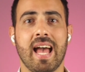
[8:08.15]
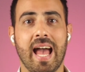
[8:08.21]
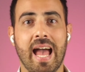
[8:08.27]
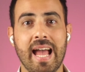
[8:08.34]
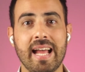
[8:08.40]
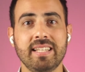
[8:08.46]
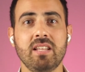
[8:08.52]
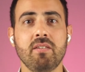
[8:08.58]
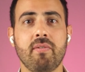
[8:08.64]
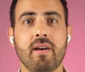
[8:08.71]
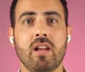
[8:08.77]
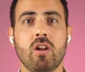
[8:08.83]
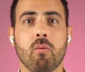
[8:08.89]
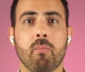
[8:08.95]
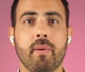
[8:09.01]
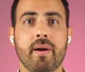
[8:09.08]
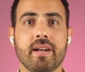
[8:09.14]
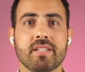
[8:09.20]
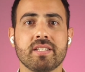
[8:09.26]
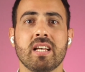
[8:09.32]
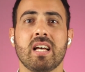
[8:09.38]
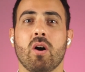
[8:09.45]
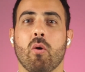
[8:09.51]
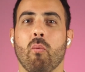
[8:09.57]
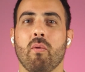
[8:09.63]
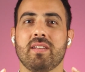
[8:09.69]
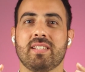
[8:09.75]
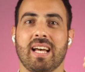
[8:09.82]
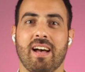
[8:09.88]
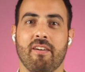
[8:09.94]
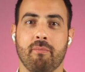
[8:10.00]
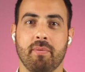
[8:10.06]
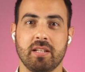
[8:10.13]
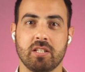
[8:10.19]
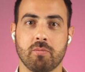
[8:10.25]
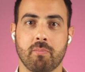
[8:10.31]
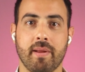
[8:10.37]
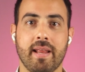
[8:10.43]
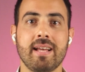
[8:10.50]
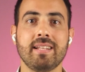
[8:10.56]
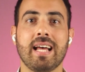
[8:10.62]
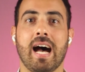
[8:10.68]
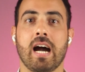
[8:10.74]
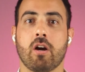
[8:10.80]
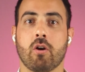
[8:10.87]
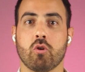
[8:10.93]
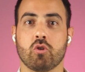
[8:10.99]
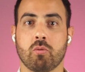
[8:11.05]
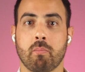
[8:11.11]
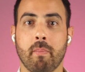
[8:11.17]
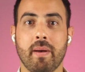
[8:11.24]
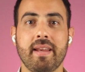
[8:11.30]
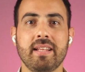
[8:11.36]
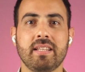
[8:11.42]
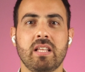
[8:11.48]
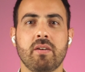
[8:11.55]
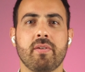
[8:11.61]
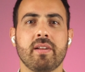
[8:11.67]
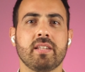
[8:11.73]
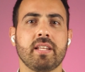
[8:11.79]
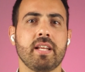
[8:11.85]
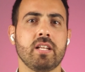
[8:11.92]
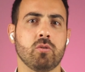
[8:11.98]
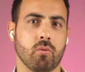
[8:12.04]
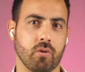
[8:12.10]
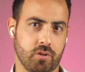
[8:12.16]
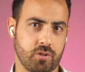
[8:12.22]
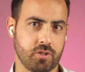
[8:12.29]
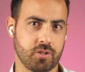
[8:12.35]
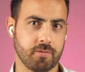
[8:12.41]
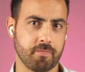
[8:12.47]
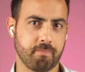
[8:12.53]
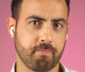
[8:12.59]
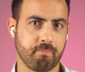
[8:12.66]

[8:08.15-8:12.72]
and developers which have been spread across many different networks.